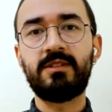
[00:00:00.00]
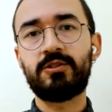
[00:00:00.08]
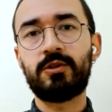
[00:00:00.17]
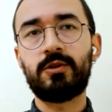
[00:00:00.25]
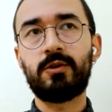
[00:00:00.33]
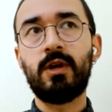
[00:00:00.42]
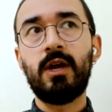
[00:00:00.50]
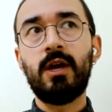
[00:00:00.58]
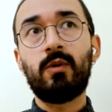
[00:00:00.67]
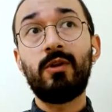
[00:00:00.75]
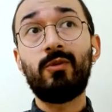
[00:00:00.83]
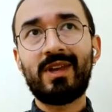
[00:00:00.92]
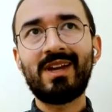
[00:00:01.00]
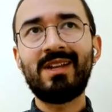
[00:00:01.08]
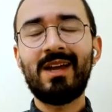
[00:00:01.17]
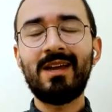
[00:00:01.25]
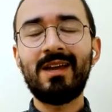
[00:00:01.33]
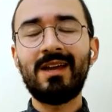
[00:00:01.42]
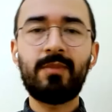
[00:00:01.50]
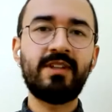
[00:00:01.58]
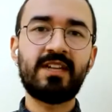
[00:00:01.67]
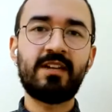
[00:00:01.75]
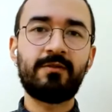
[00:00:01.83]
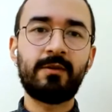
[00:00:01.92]
So what we can
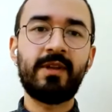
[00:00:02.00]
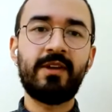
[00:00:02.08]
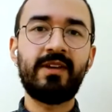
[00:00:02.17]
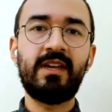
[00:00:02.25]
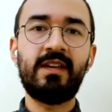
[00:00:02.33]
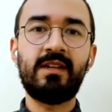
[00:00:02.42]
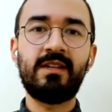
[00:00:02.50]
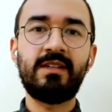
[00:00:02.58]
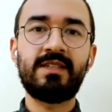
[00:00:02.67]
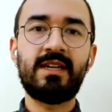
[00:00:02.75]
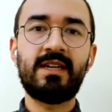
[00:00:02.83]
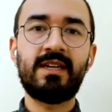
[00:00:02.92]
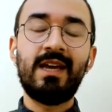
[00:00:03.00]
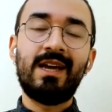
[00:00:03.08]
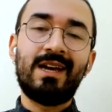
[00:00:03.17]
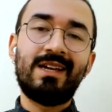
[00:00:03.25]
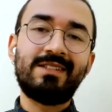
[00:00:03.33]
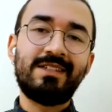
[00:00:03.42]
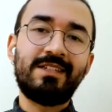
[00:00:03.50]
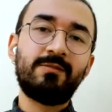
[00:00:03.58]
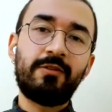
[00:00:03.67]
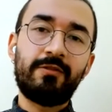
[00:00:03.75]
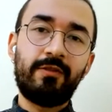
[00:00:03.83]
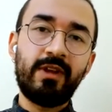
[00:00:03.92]
hypothesize from the beginning is that as it is
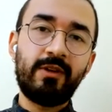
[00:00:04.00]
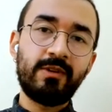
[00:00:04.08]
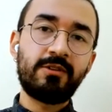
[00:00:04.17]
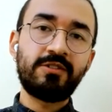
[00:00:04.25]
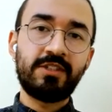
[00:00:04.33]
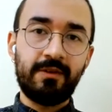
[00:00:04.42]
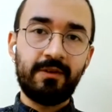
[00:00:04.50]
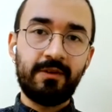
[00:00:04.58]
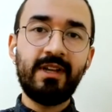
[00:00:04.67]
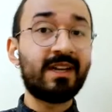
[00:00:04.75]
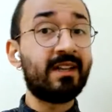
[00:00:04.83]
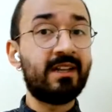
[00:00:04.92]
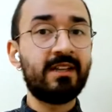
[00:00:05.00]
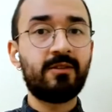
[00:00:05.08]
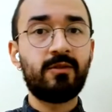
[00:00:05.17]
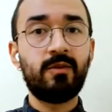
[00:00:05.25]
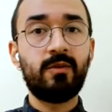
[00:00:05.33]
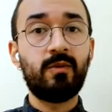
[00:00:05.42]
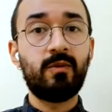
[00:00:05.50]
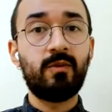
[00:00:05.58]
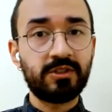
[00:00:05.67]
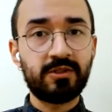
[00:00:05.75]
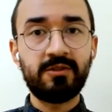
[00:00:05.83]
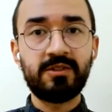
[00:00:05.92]
more frequent or severe, it can lead to
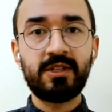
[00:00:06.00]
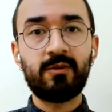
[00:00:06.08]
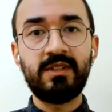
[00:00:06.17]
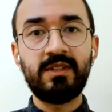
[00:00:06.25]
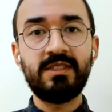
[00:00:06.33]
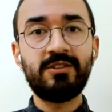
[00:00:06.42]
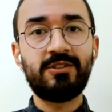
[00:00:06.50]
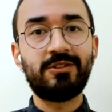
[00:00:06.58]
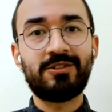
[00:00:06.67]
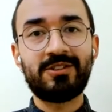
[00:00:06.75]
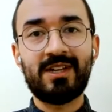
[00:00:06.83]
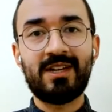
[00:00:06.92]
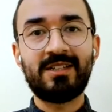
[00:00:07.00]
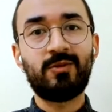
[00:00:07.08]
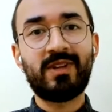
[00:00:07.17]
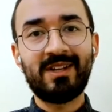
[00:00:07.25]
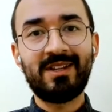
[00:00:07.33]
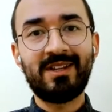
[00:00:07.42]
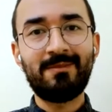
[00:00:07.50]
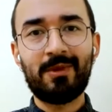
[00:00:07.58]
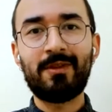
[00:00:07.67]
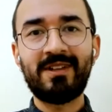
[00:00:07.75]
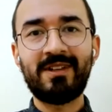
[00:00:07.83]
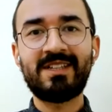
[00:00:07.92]
worse consequences, just as we can
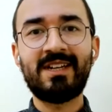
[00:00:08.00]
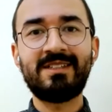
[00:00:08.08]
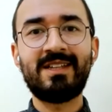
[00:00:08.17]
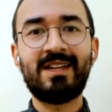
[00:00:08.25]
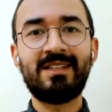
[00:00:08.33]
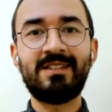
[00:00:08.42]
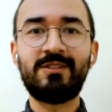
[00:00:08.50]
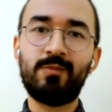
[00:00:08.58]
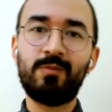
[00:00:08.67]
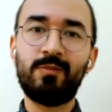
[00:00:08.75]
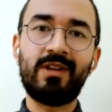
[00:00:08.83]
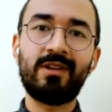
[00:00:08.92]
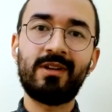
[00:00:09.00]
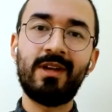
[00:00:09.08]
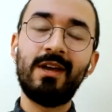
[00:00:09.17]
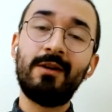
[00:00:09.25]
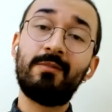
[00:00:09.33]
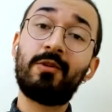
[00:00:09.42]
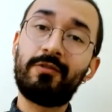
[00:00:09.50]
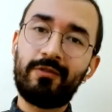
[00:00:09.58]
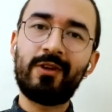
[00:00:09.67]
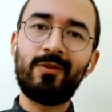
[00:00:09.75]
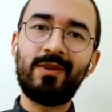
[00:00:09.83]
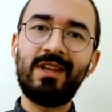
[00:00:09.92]
hypothesize that smoking more
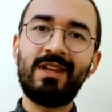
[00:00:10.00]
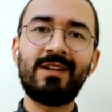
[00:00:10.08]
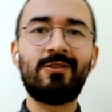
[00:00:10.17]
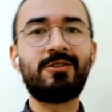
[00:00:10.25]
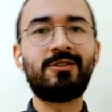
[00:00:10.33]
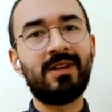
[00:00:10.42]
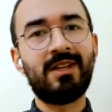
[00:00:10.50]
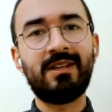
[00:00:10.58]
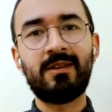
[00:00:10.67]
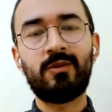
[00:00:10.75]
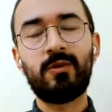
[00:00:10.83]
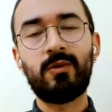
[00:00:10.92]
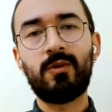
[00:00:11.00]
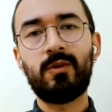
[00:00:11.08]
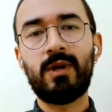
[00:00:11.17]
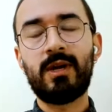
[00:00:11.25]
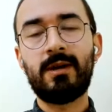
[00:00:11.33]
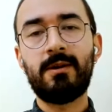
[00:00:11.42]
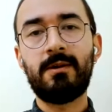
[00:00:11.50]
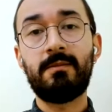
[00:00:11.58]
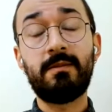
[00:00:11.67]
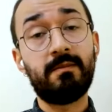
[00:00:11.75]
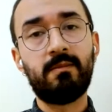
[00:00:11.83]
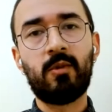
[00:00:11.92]
frequently can also lead to
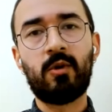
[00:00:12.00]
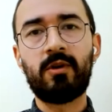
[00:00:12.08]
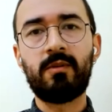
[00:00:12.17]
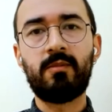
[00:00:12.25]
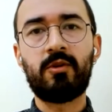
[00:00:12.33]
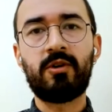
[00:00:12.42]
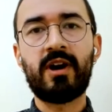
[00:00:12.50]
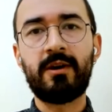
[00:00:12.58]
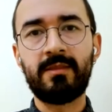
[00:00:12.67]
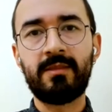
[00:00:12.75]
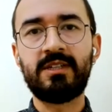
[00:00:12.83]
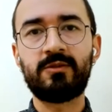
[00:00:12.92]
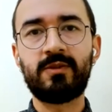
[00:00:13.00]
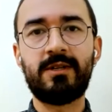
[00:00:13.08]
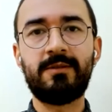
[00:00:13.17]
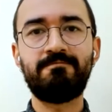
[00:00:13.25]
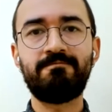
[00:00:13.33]
more harm as well.